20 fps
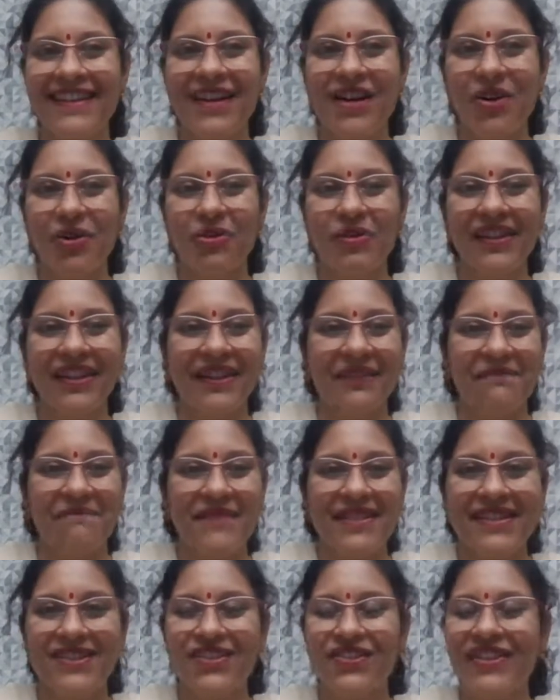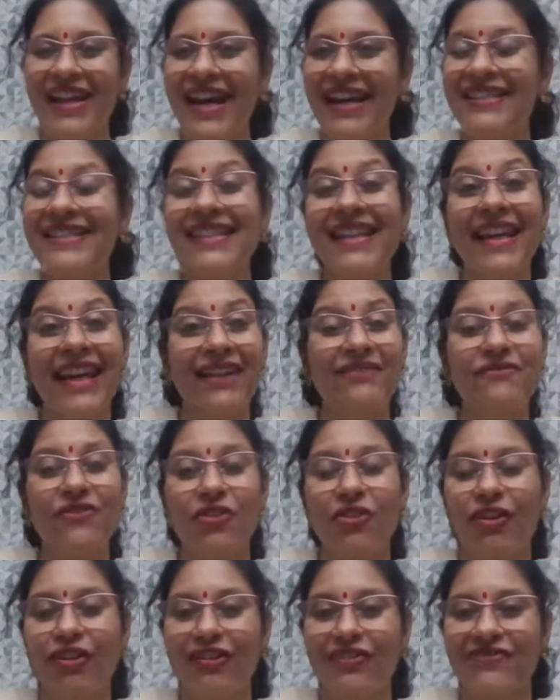Okay. So thanks again for
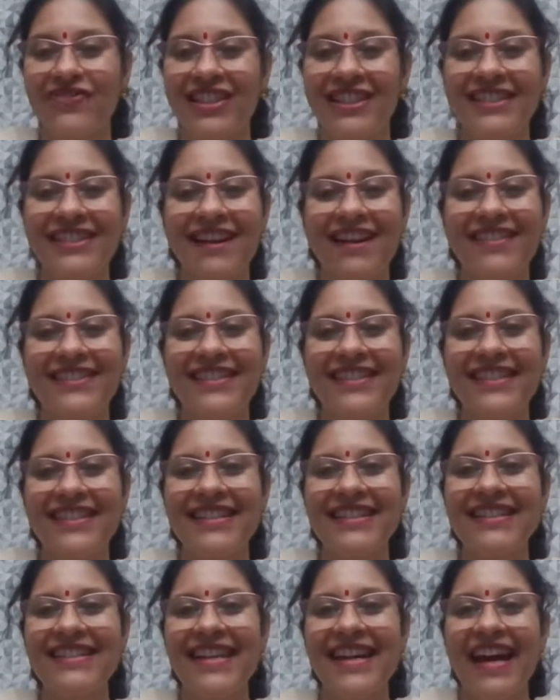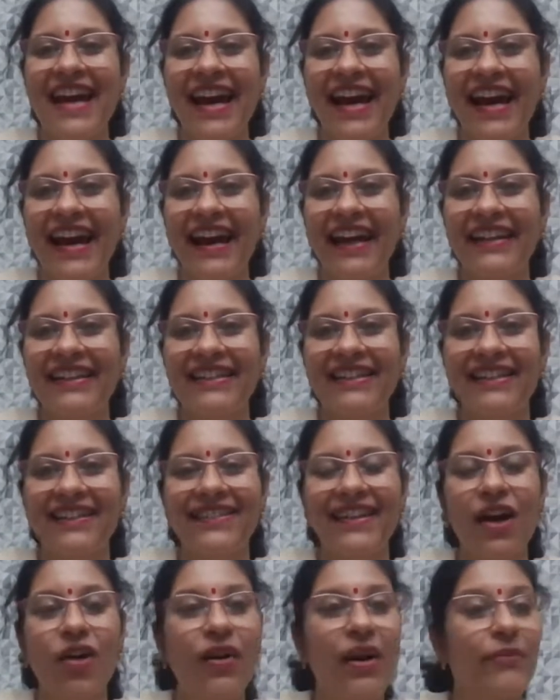all of these answers. And
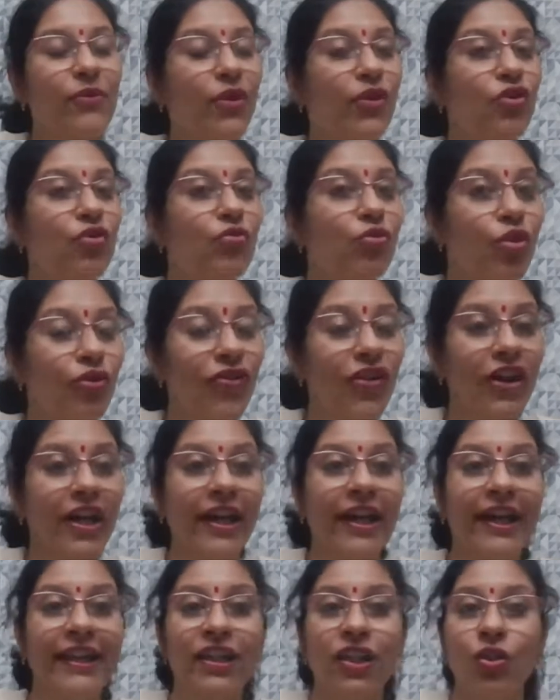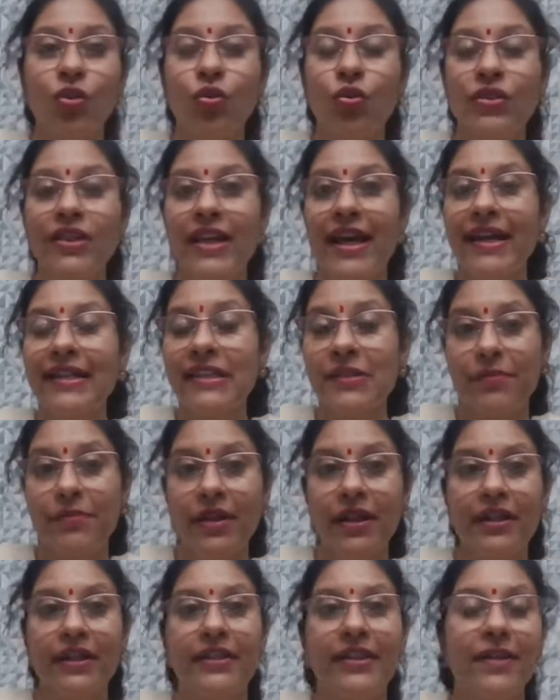now I'm going to move ahead to the
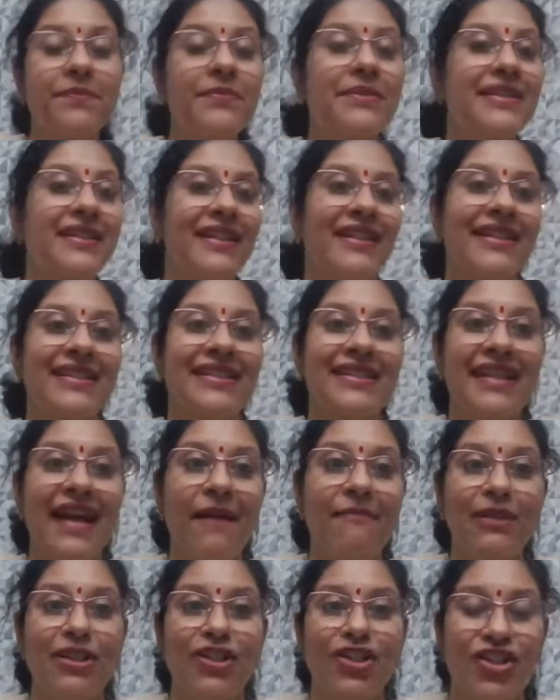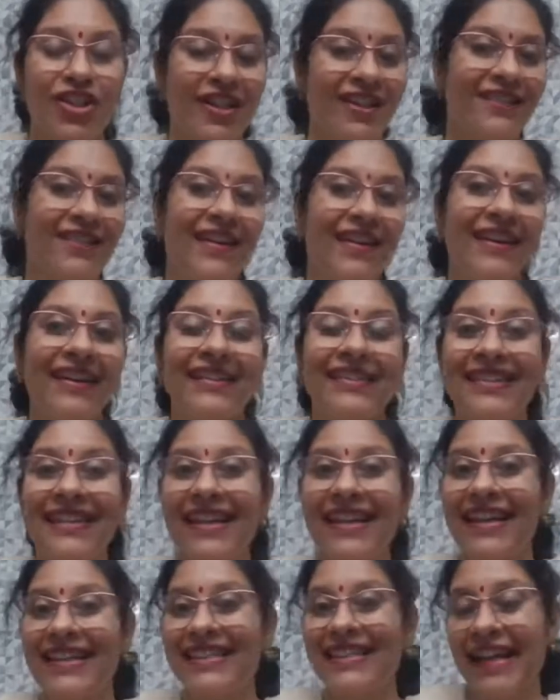expert tips in establishing the
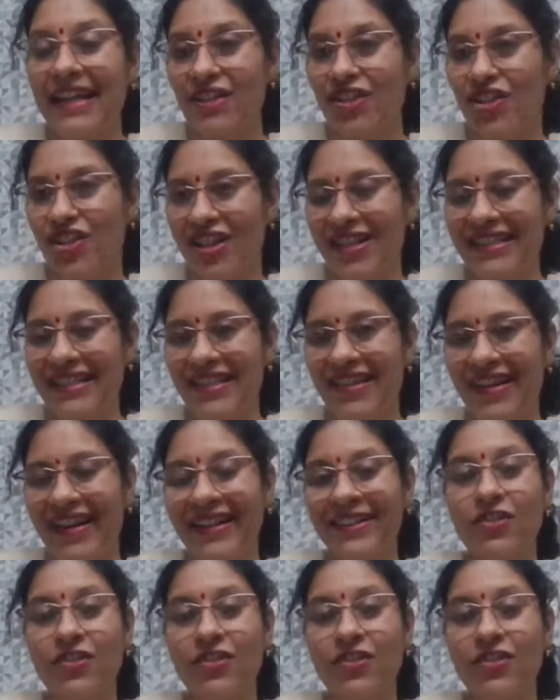essentials, right?